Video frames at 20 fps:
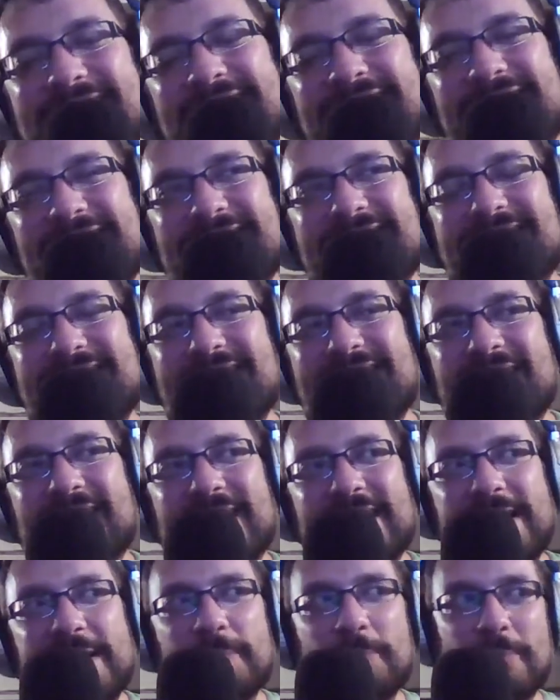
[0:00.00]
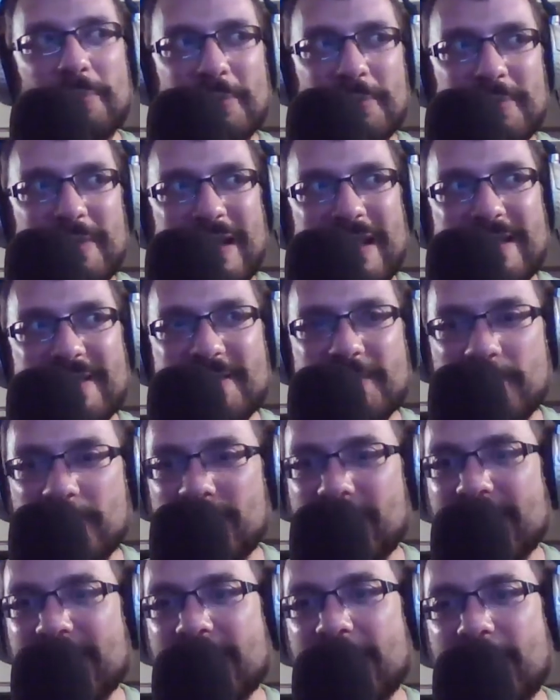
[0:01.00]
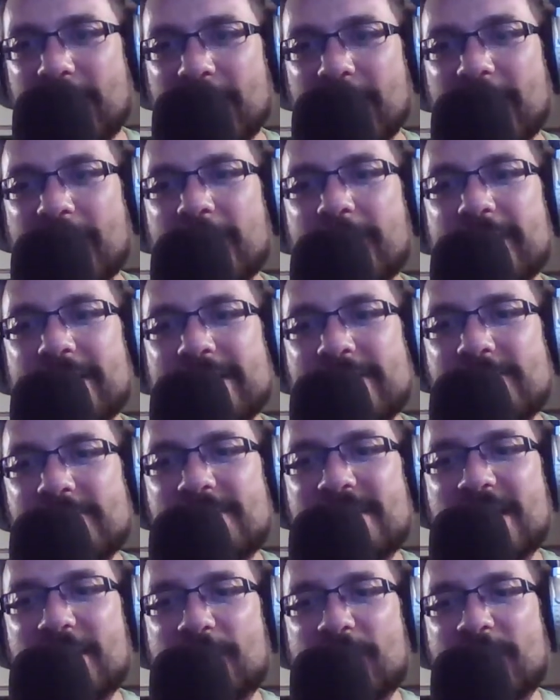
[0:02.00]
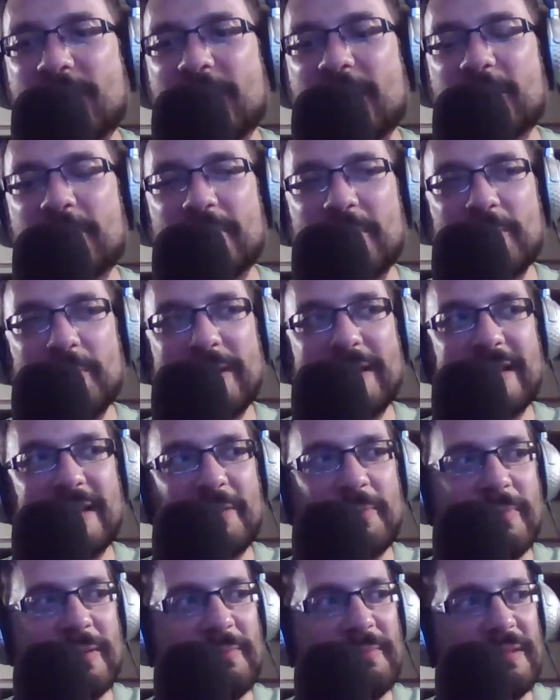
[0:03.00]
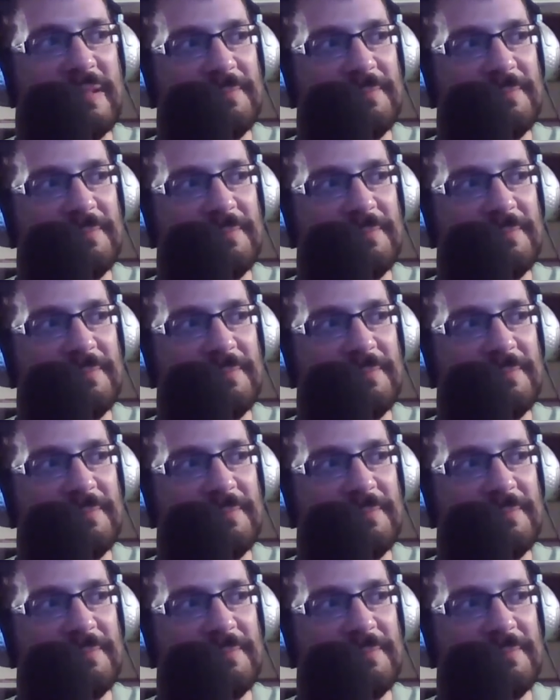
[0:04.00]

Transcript: necessarily a brew day story, although it used some of our brewing equipment.